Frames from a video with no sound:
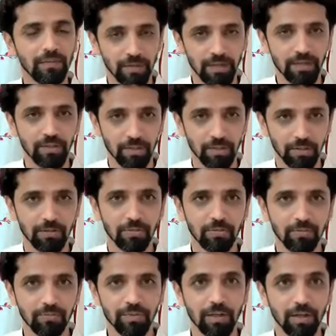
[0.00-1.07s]
there's
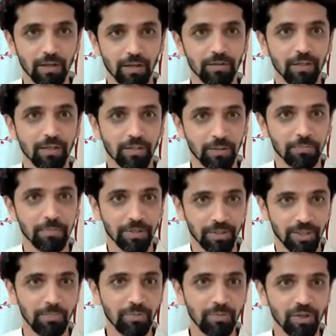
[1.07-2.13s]
a
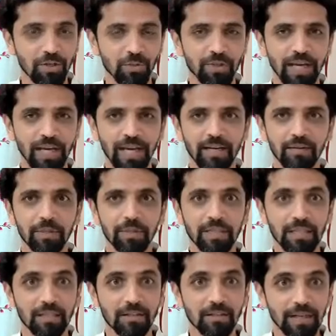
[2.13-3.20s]
perception to that, but
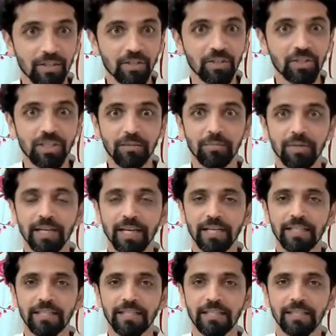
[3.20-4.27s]
in extreme
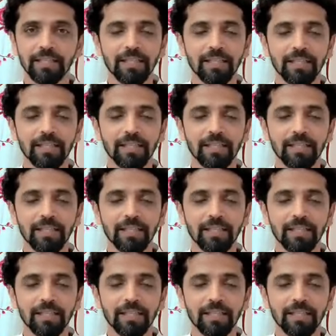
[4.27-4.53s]
reality,